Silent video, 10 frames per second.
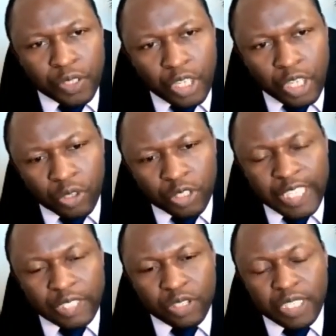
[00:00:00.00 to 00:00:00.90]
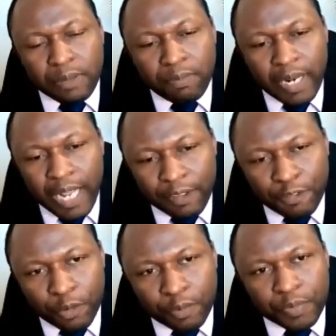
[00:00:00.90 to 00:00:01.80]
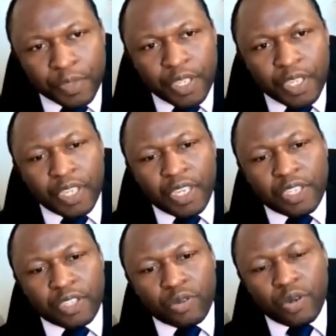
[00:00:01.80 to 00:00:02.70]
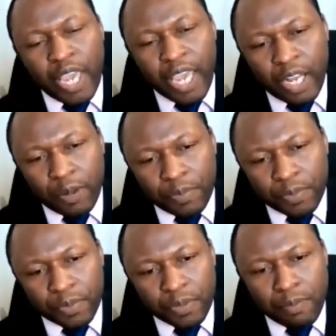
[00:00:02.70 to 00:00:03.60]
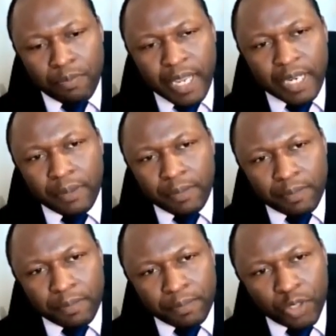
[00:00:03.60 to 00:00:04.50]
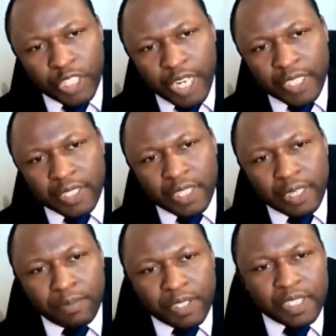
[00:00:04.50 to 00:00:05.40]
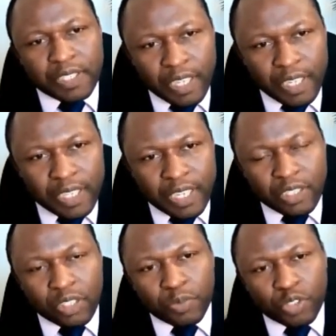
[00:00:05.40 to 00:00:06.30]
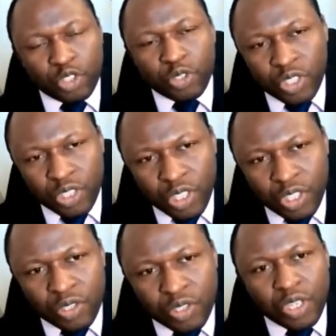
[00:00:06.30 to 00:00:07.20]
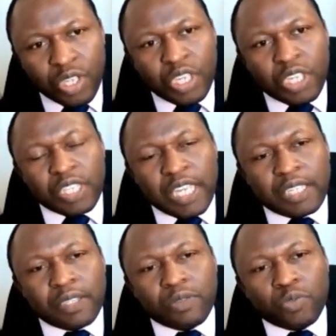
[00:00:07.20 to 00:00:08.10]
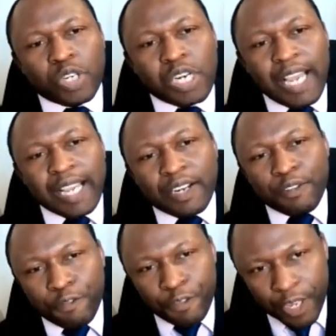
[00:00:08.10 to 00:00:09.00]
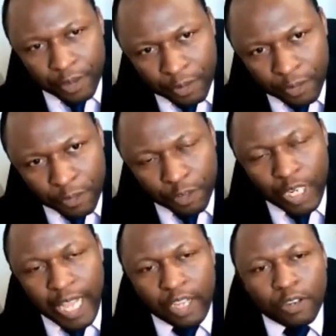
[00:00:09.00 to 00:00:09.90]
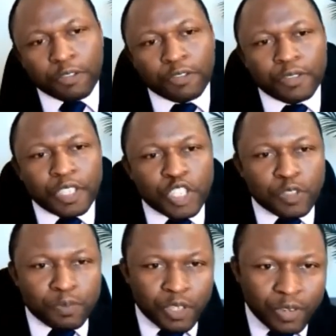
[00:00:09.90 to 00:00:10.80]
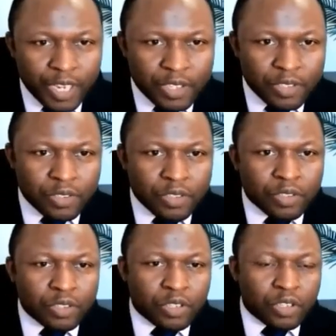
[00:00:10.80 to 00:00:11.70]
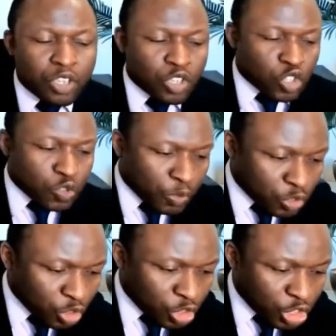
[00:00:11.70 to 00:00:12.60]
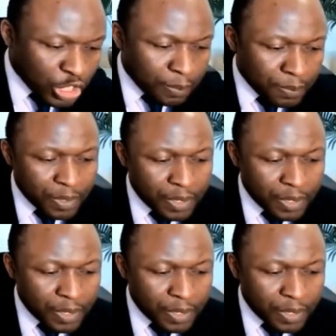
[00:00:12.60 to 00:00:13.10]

Glocal Networks as a platform is to help the many projects and business ideas and opportunities that would likely fail for lack of experience, sponsorship,